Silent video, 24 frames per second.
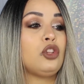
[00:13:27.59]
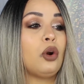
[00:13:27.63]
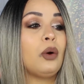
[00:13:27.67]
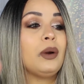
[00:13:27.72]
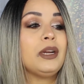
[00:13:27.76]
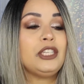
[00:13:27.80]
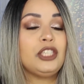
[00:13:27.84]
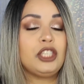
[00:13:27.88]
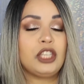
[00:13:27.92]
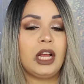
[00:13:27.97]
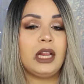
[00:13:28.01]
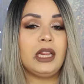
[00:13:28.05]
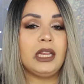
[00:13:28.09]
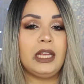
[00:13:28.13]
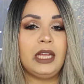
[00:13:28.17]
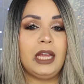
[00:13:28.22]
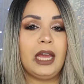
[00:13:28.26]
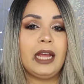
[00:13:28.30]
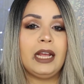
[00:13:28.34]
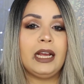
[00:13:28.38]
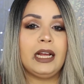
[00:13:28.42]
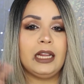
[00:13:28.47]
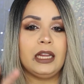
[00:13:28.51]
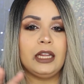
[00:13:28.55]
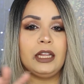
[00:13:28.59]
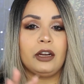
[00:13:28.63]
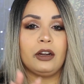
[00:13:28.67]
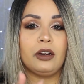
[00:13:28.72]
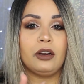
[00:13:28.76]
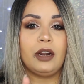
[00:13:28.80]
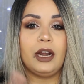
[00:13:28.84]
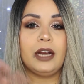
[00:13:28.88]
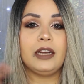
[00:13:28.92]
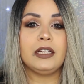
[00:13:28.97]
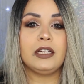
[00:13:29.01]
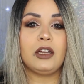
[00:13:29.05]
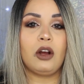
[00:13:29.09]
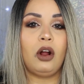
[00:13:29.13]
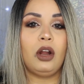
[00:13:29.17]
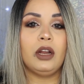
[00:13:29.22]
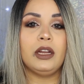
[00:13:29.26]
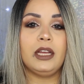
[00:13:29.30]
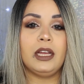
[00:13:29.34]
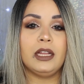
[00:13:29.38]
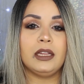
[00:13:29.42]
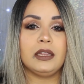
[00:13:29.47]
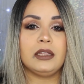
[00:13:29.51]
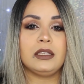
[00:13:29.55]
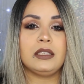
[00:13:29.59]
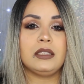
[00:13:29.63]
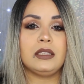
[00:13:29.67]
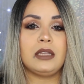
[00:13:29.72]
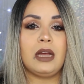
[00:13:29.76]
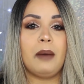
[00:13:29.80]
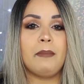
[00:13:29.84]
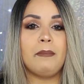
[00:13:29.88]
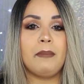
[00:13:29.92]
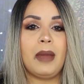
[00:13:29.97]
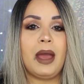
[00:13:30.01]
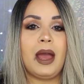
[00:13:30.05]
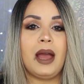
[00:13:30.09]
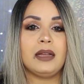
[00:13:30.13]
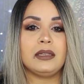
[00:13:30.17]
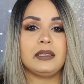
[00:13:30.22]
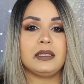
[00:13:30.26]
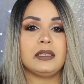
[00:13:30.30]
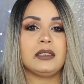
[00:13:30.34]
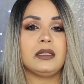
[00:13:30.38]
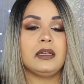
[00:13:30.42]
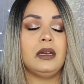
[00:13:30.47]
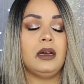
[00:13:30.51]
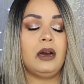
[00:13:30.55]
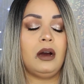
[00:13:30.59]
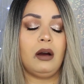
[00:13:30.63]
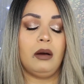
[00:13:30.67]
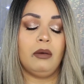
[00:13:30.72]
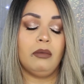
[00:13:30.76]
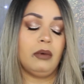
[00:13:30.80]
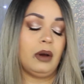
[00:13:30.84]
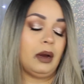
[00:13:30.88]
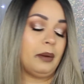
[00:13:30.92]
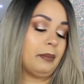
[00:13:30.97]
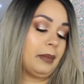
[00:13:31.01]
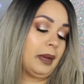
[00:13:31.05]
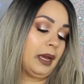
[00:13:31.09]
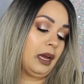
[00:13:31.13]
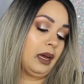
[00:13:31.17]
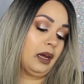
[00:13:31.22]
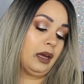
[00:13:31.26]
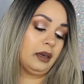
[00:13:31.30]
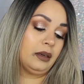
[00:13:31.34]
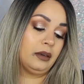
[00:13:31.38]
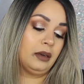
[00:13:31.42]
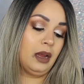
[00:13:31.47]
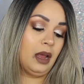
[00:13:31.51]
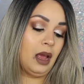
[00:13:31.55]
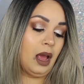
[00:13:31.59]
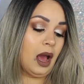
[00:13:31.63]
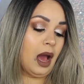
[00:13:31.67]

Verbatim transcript: throwing jelly and glitter and calling it a mask, oh my God,